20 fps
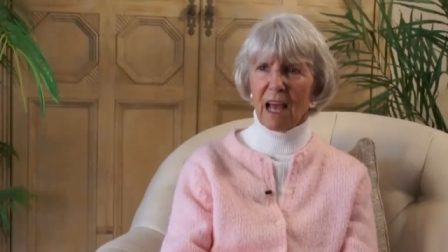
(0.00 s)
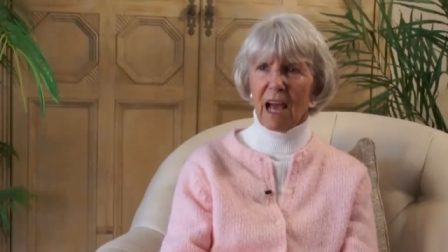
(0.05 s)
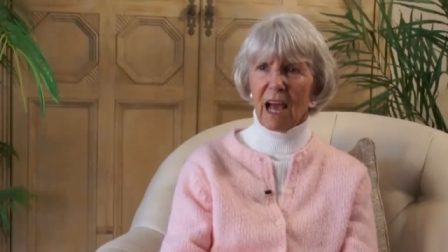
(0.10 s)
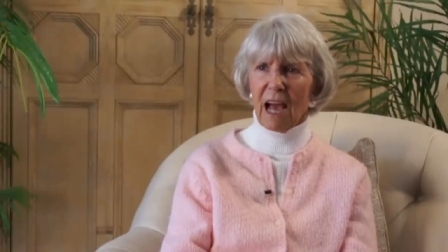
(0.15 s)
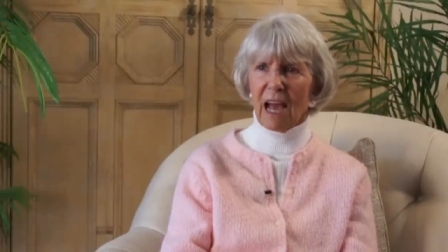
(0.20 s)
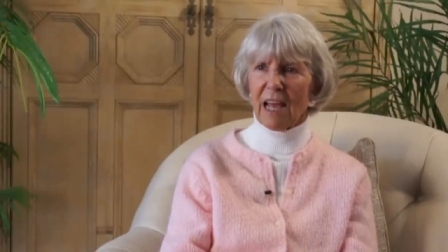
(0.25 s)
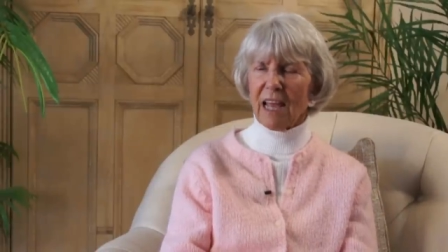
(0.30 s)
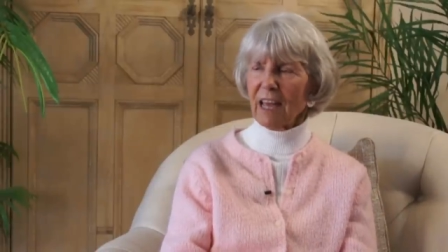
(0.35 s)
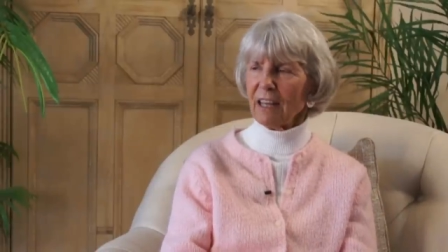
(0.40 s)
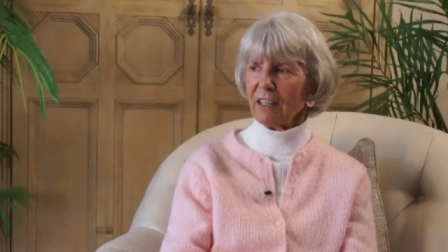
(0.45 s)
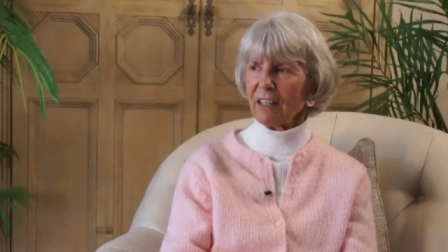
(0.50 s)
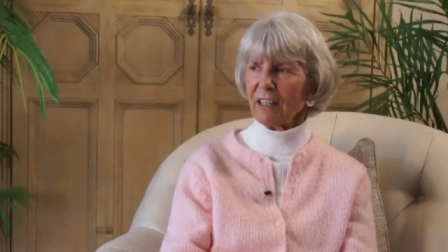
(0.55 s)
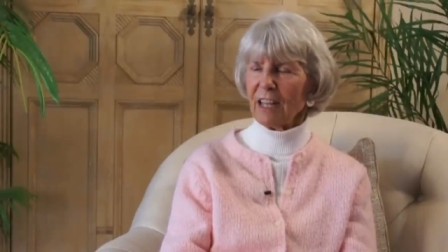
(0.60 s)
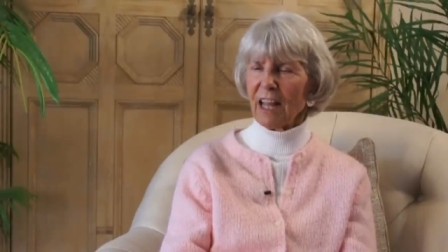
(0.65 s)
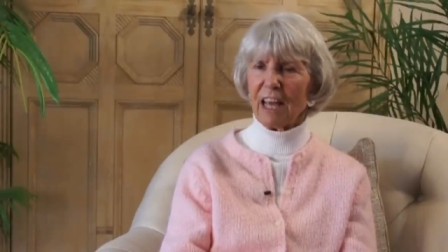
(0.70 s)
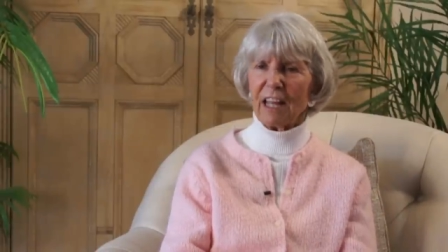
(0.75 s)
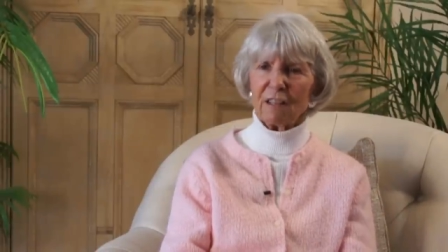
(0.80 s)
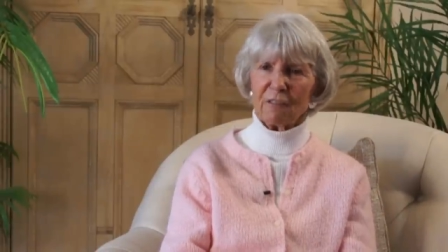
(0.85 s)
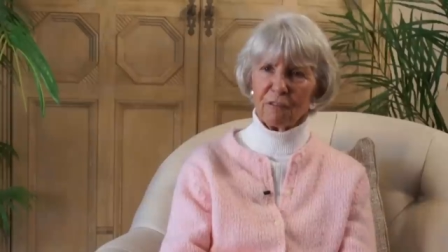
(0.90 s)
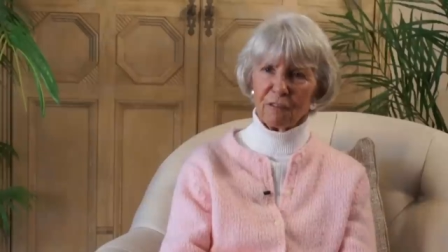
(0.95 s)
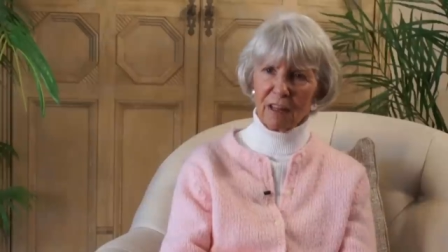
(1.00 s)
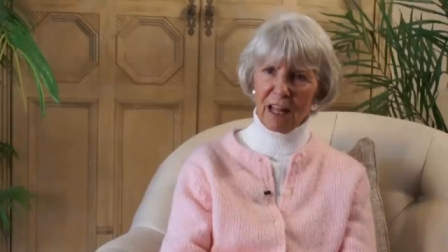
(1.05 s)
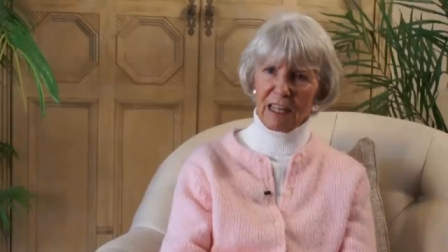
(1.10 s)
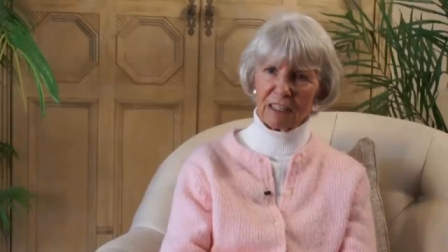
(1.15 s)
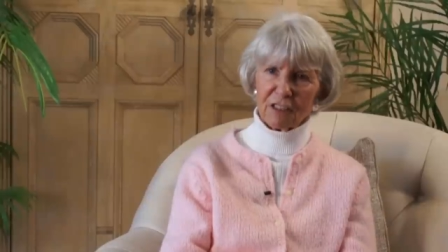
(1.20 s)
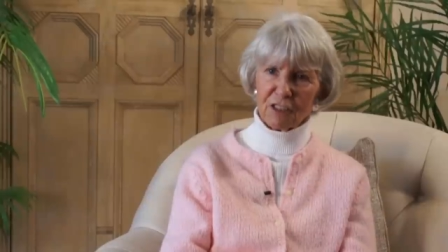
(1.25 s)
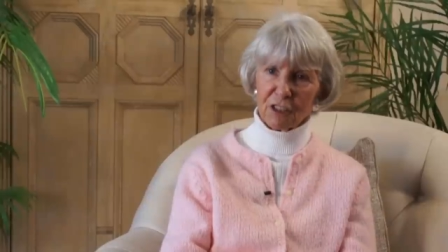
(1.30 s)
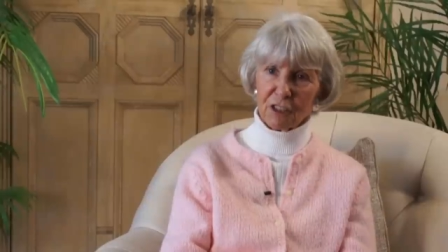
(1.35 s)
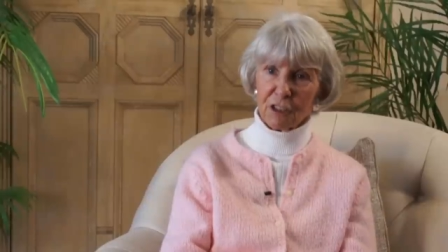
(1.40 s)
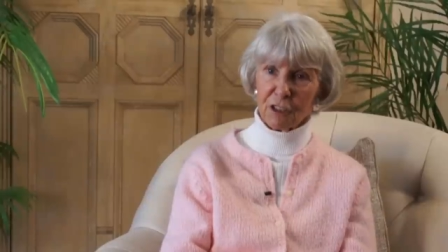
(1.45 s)
I had an
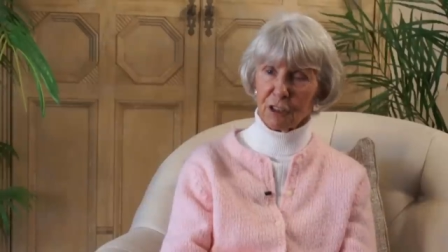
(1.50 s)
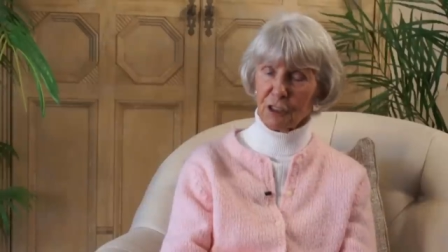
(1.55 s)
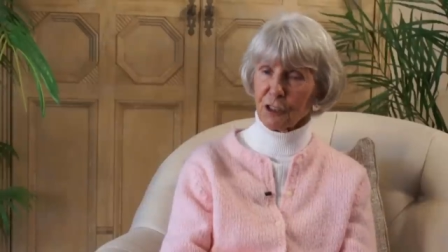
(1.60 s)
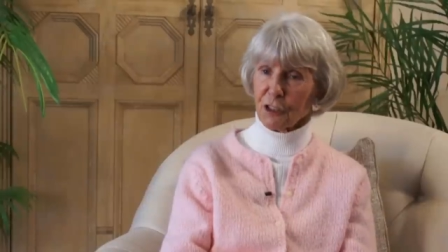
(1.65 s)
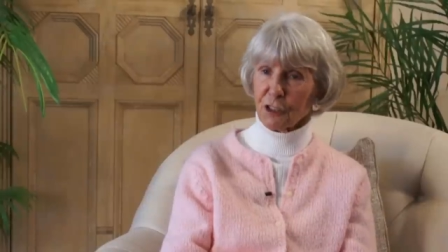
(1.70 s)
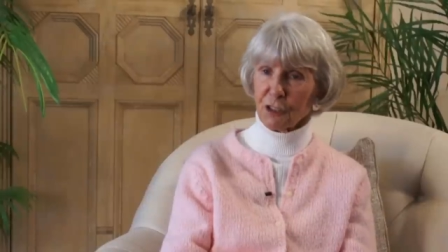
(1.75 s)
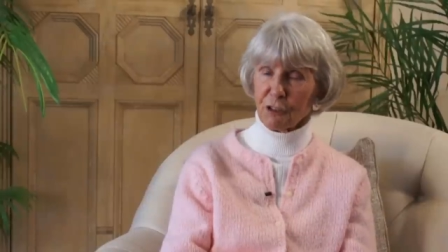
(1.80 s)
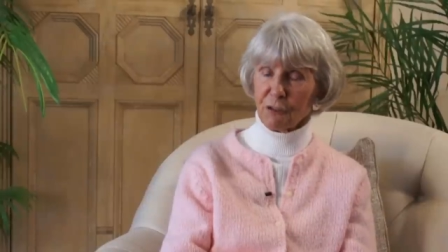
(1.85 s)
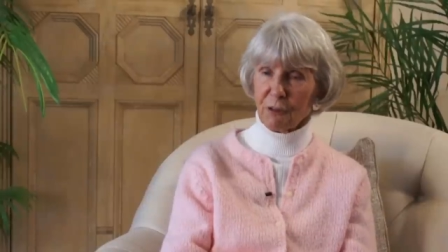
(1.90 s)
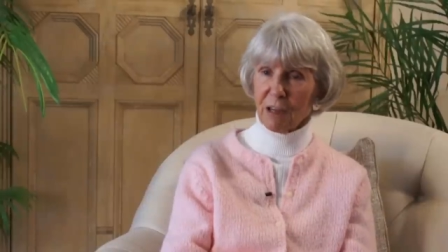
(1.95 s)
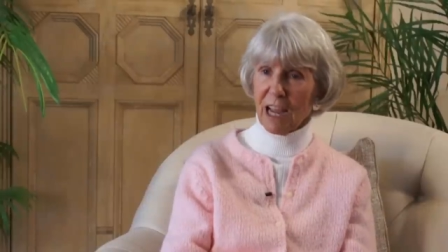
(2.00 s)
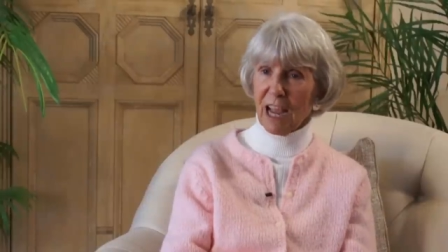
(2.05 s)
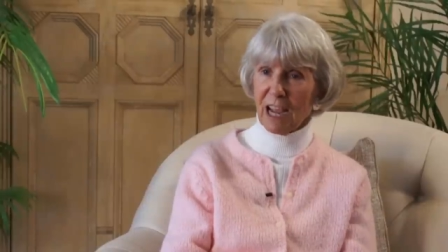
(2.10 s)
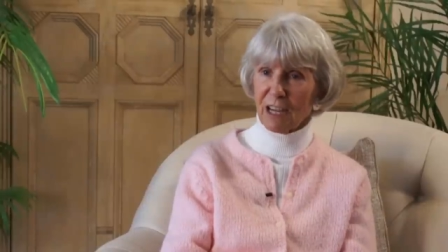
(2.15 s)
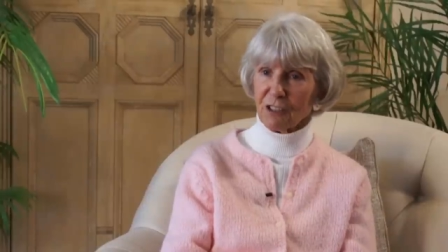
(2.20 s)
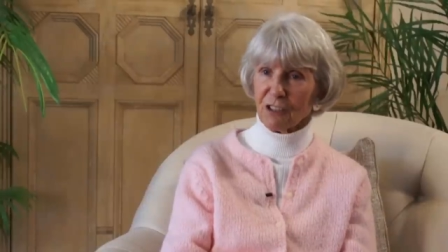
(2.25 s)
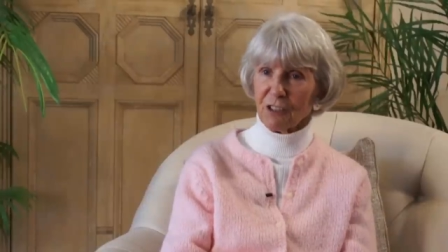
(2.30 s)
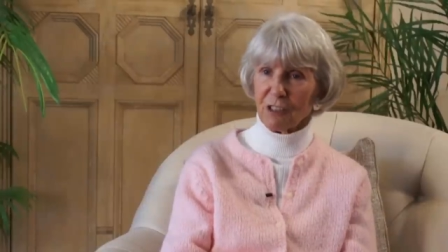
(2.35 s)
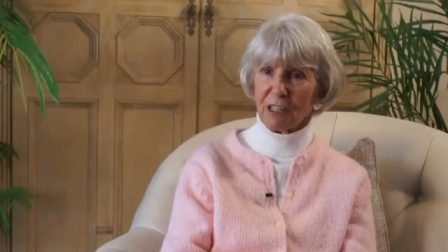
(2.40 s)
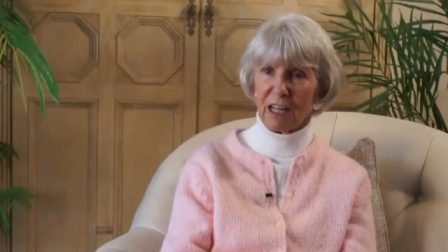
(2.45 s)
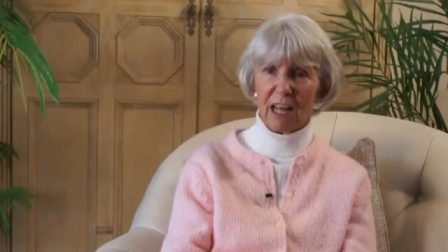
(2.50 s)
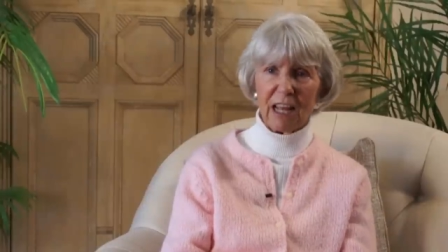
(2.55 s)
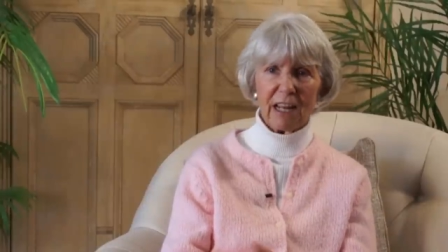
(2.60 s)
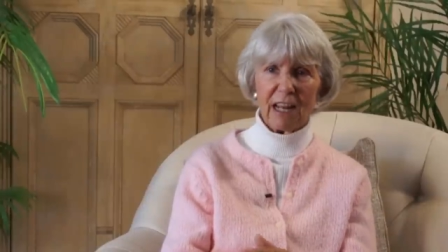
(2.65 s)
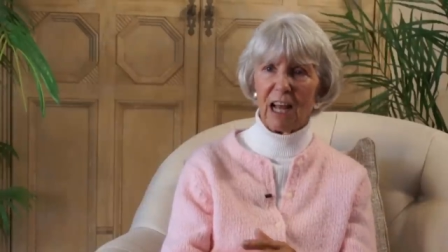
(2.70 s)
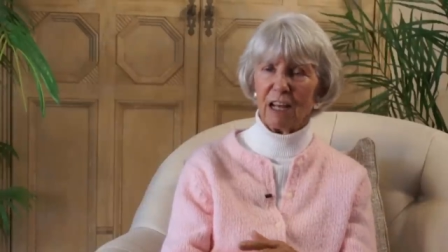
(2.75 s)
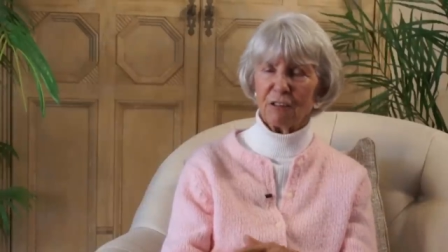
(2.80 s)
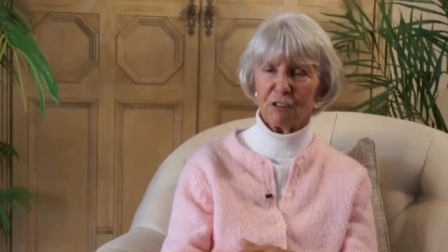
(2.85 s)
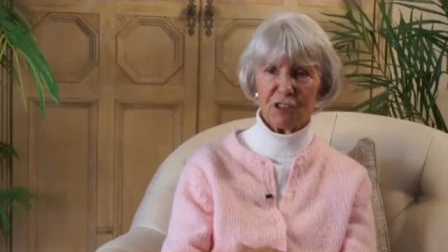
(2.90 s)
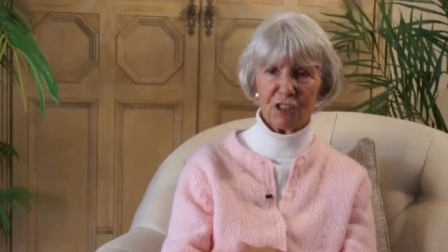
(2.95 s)
anaphylactic allergic reaction, and
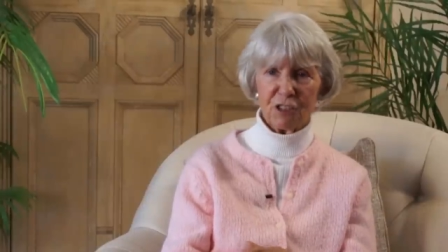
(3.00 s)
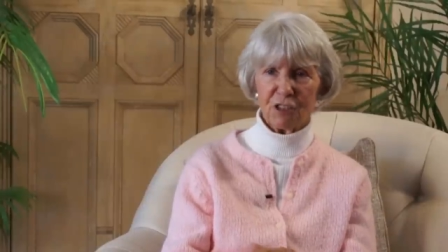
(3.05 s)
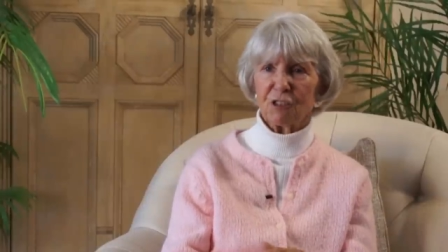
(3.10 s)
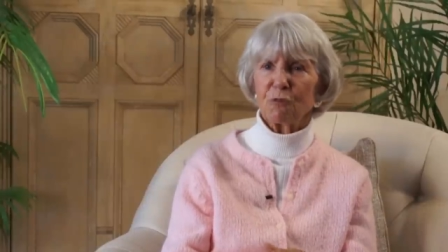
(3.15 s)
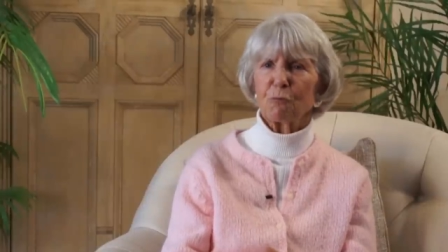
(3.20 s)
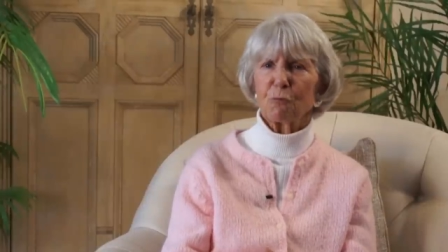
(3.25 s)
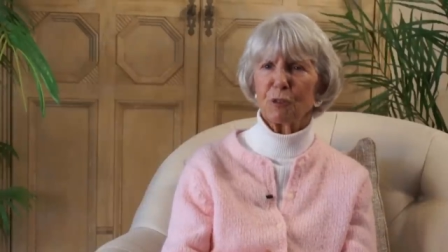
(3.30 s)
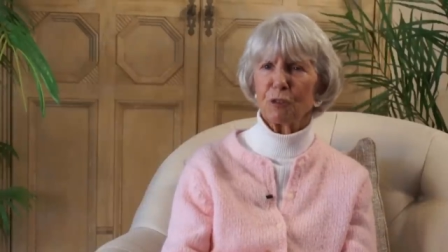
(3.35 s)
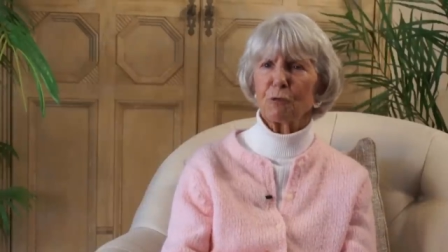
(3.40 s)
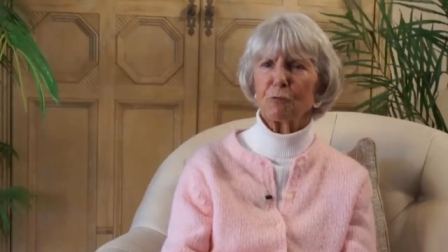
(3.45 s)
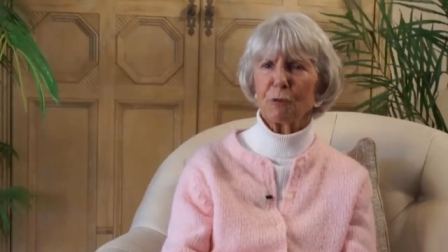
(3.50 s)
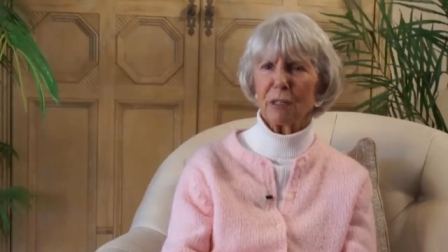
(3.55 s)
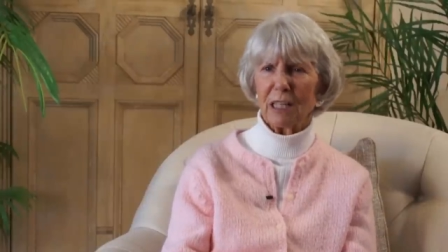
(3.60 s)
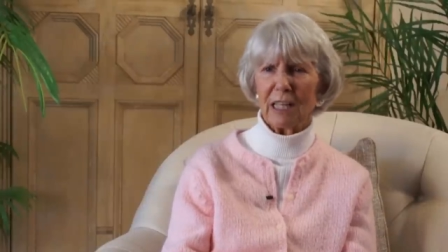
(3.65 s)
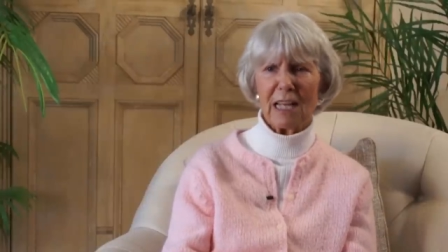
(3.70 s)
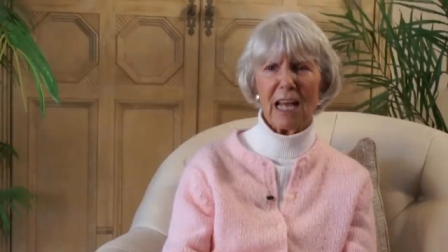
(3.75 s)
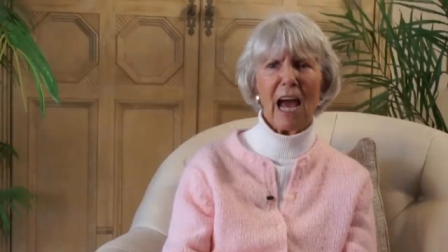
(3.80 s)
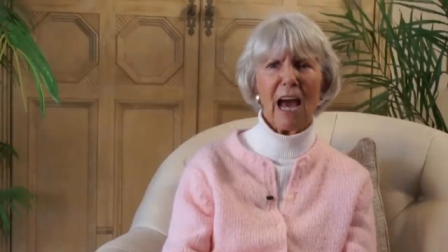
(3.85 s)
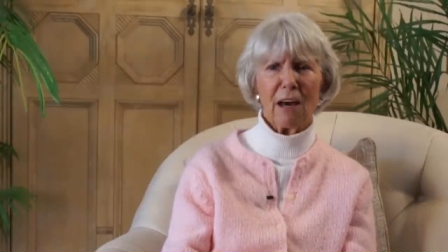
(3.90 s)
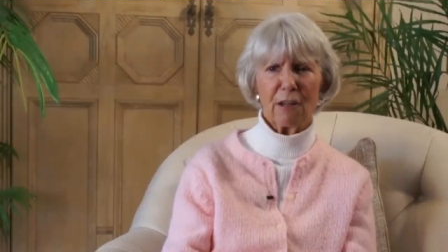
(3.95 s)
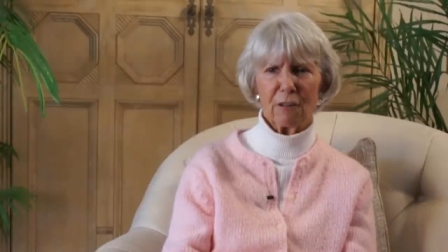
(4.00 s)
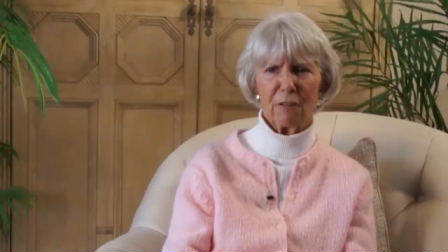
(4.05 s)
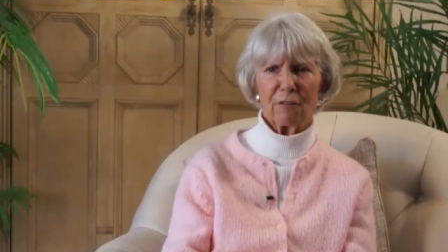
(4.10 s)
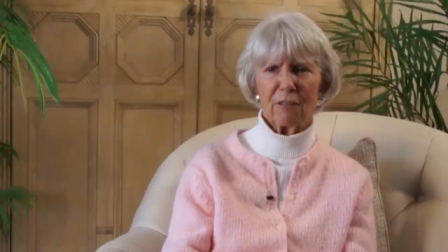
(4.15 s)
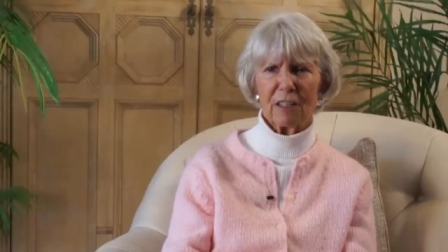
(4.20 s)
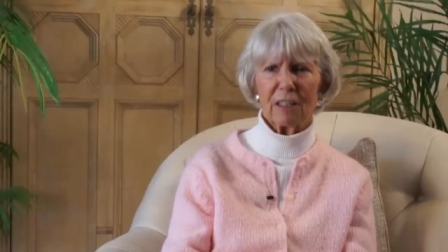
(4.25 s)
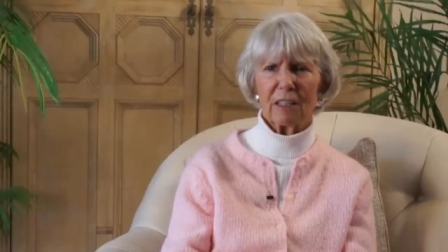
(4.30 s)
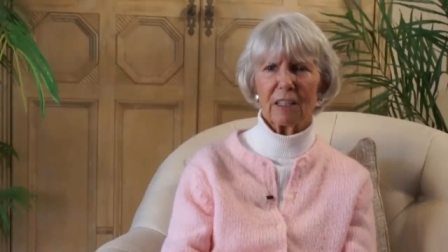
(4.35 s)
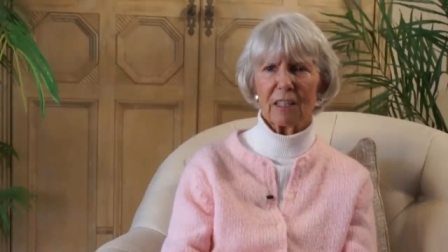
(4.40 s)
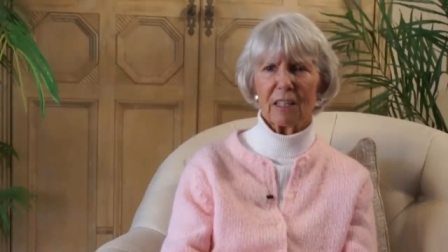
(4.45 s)
I just was really out of
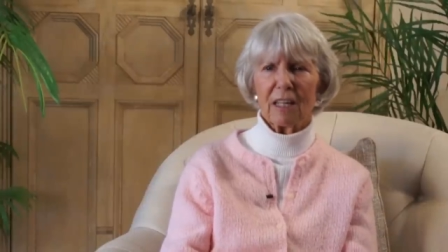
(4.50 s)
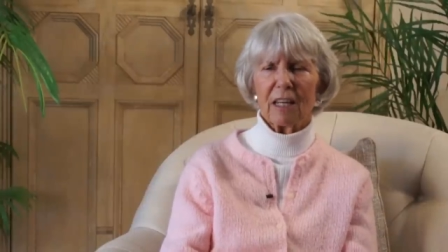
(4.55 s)
it.